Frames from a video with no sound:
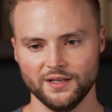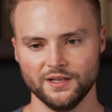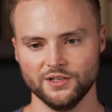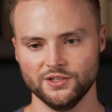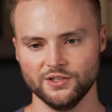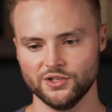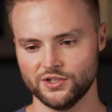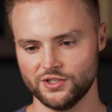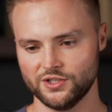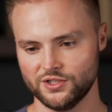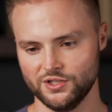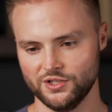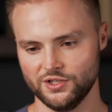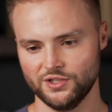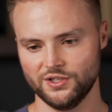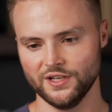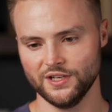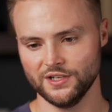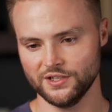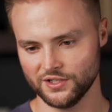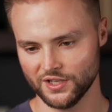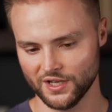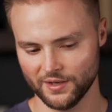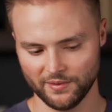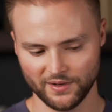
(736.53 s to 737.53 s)
and just
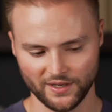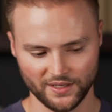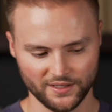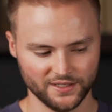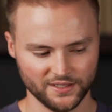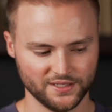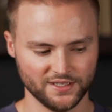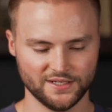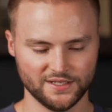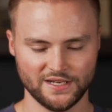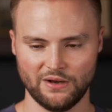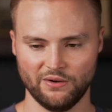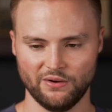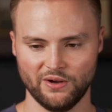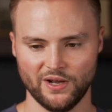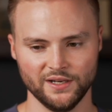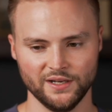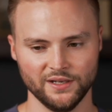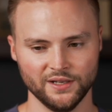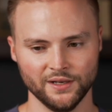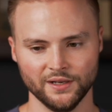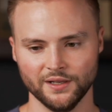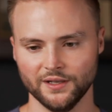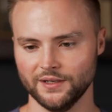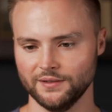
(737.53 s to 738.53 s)
teach them, hey, this is how I
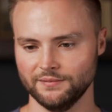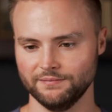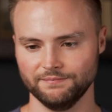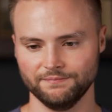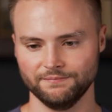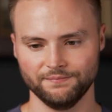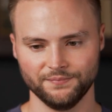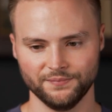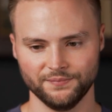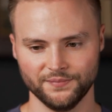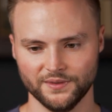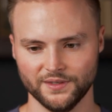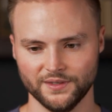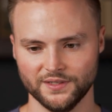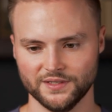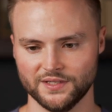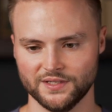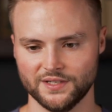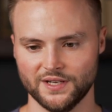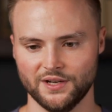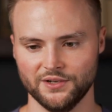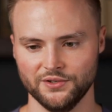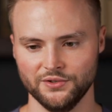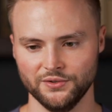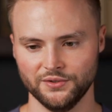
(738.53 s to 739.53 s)
did it. This is
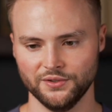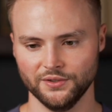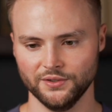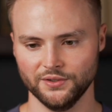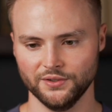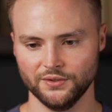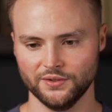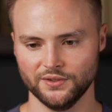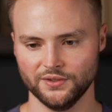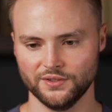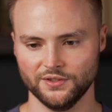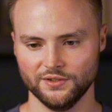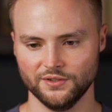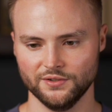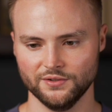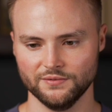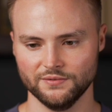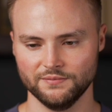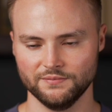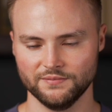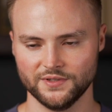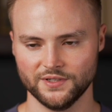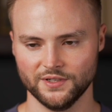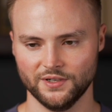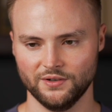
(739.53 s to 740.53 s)
how you can do it
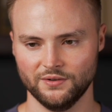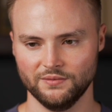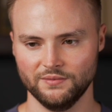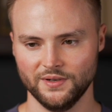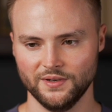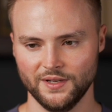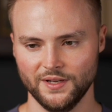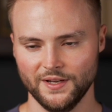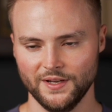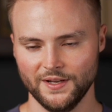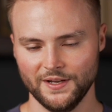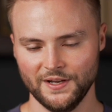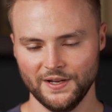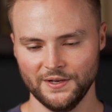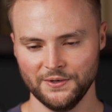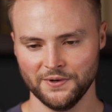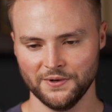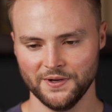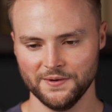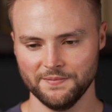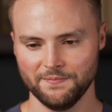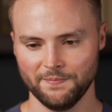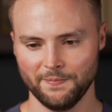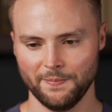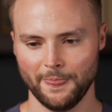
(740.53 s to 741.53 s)
too. So
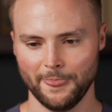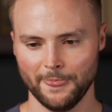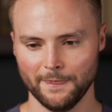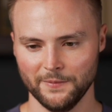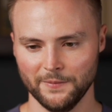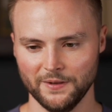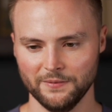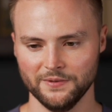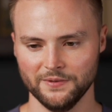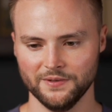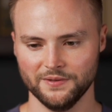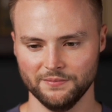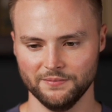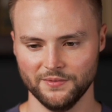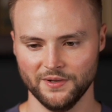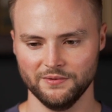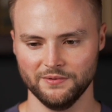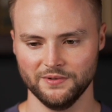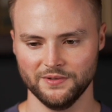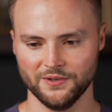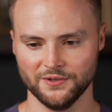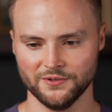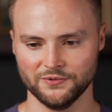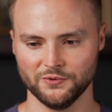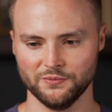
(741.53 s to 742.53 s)
anyway, maybe
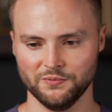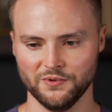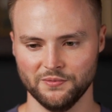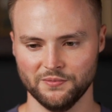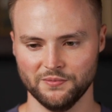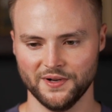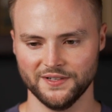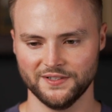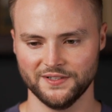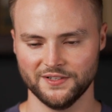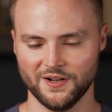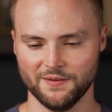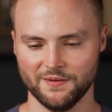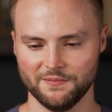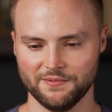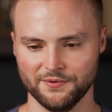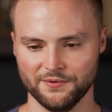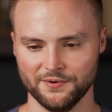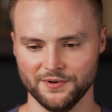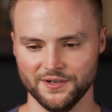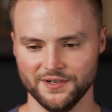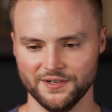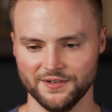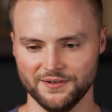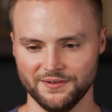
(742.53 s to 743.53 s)
maybe those would be my top
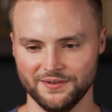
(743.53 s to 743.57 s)
three.